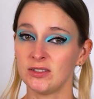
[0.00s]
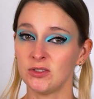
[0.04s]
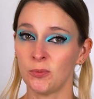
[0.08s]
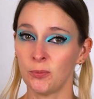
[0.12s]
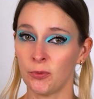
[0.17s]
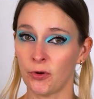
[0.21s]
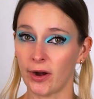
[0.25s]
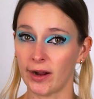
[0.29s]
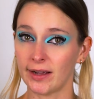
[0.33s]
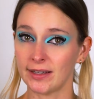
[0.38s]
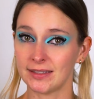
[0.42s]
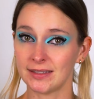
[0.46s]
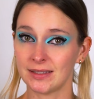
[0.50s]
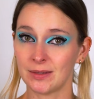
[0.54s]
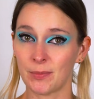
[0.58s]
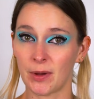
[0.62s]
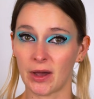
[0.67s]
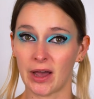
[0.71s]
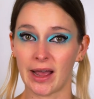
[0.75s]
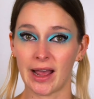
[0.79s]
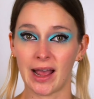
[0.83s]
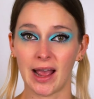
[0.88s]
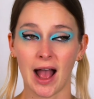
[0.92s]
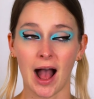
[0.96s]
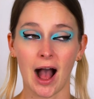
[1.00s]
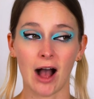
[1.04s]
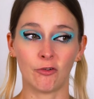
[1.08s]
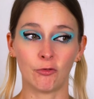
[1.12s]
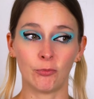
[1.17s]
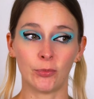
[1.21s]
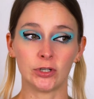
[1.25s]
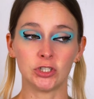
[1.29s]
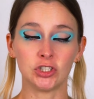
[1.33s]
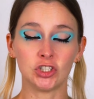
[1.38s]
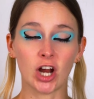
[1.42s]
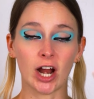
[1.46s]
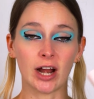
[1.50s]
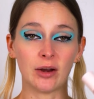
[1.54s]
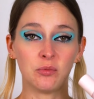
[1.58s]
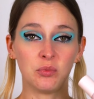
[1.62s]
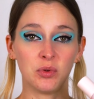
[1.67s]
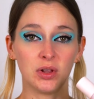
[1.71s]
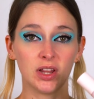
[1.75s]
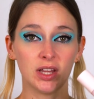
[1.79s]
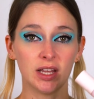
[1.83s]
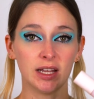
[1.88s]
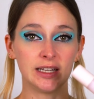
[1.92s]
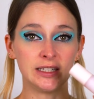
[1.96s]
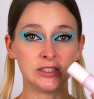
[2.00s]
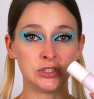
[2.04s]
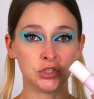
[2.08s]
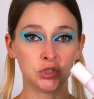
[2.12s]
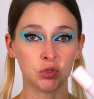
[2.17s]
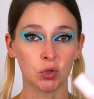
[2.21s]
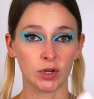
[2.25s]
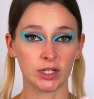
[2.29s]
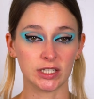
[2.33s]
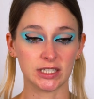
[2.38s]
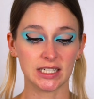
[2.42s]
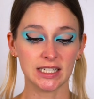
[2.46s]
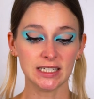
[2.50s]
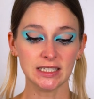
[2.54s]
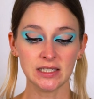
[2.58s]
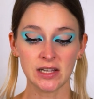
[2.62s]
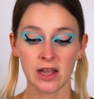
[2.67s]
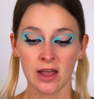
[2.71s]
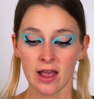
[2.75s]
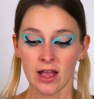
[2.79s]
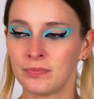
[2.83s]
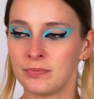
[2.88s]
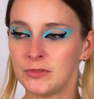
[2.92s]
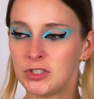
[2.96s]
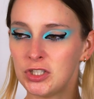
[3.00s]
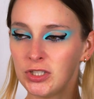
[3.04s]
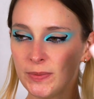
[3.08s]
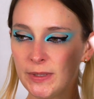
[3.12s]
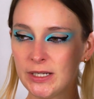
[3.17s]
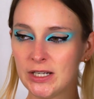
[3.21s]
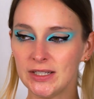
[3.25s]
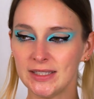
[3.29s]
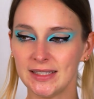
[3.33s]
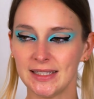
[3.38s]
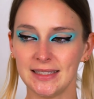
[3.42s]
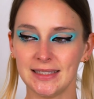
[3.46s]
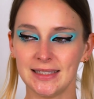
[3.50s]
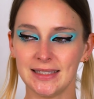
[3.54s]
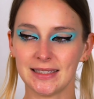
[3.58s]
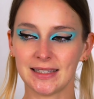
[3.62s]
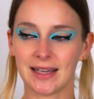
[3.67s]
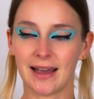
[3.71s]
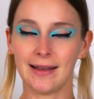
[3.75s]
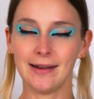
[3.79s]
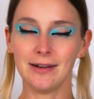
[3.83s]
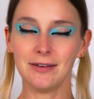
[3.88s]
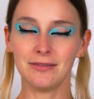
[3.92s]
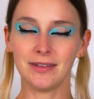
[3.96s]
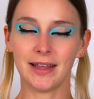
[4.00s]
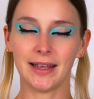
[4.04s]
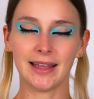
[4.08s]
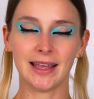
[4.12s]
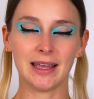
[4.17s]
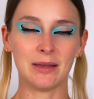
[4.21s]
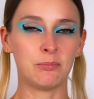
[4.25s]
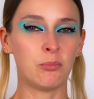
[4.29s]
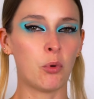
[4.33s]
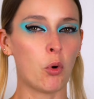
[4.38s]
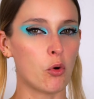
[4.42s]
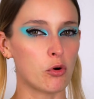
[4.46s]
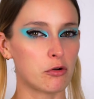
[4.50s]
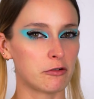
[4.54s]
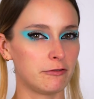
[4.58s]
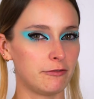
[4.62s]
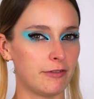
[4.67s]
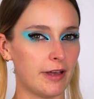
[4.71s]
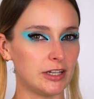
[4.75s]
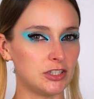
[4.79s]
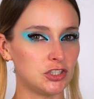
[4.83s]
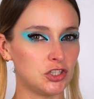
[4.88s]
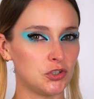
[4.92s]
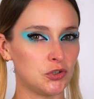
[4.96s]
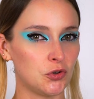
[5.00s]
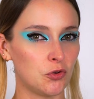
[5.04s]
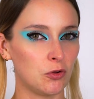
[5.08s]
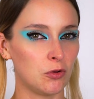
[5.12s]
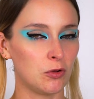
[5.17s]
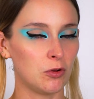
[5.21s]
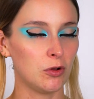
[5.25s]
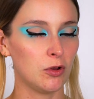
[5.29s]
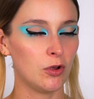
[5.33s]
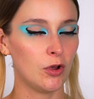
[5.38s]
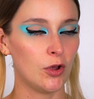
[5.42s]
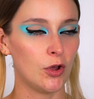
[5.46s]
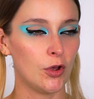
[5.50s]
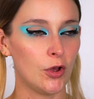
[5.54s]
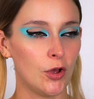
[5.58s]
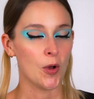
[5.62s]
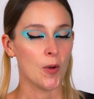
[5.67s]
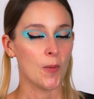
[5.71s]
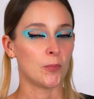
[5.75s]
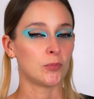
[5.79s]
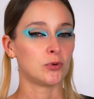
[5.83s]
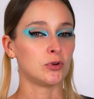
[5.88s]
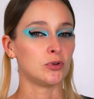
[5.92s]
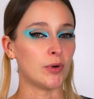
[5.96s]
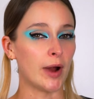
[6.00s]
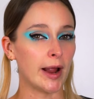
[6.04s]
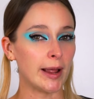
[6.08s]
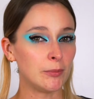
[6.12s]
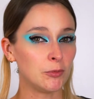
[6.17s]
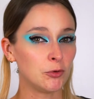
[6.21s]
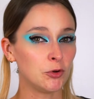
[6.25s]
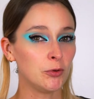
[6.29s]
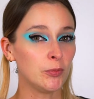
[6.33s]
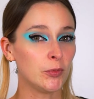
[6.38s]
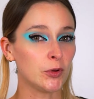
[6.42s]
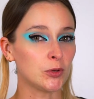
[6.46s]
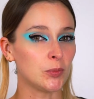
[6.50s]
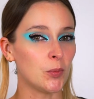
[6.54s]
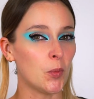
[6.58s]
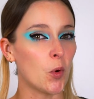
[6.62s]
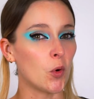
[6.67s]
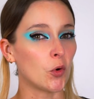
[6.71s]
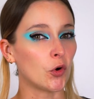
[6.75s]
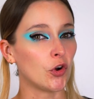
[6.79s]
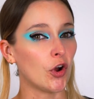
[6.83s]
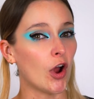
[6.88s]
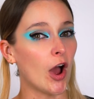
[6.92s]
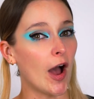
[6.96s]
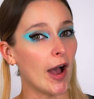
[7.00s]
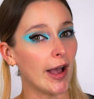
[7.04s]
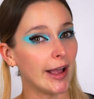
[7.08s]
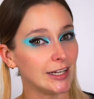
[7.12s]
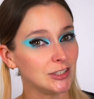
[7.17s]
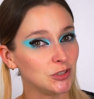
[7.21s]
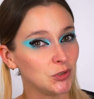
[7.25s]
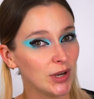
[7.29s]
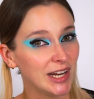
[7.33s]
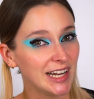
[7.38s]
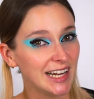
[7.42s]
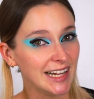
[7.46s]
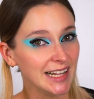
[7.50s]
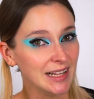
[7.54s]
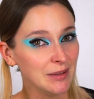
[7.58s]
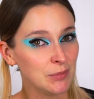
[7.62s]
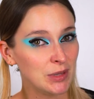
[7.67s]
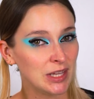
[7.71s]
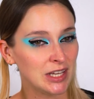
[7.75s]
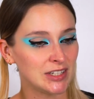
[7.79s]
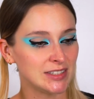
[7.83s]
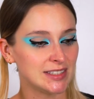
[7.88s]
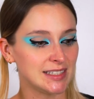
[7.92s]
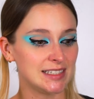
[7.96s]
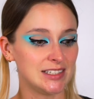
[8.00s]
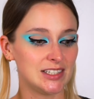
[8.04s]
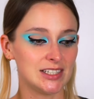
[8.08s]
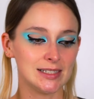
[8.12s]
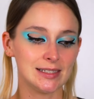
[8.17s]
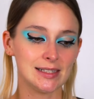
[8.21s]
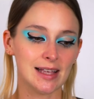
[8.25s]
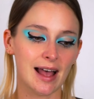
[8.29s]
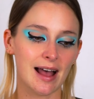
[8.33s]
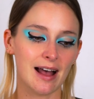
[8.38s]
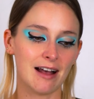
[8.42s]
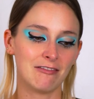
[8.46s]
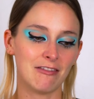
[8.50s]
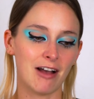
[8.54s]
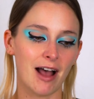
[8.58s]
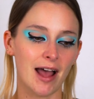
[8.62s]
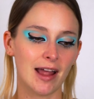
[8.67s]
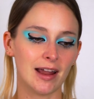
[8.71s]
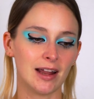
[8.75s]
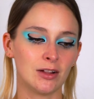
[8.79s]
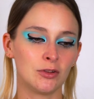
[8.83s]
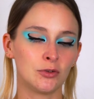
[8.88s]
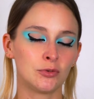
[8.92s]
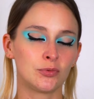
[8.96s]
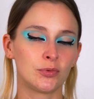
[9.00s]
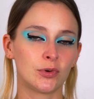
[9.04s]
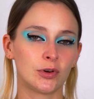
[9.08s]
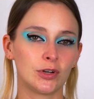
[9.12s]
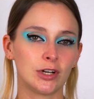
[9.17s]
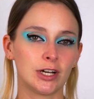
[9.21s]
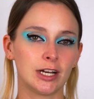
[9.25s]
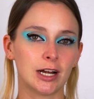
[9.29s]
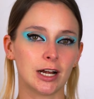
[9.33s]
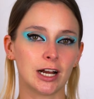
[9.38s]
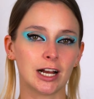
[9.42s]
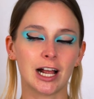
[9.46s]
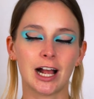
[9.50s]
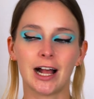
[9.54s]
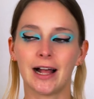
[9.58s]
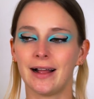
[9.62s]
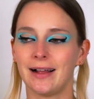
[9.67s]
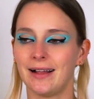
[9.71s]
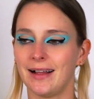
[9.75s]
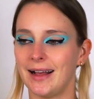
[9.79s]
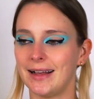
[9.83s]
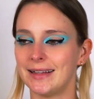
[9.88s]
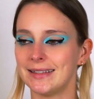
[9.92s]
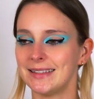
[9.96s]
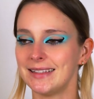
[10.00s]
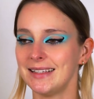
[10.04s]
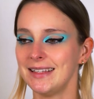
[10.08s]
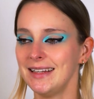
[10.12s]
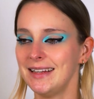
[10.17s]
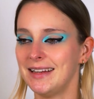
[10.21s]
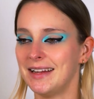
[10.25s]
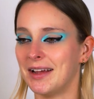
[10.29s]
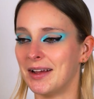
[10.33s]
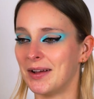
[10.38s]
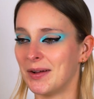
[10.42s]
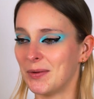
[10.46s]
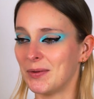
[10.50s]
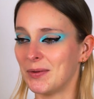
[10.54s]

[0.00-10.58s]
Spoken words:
surprised by how much I really enjoyed it. Just because this is kind of like a professional primer, but more hydrating because it does have hyaluronic acid.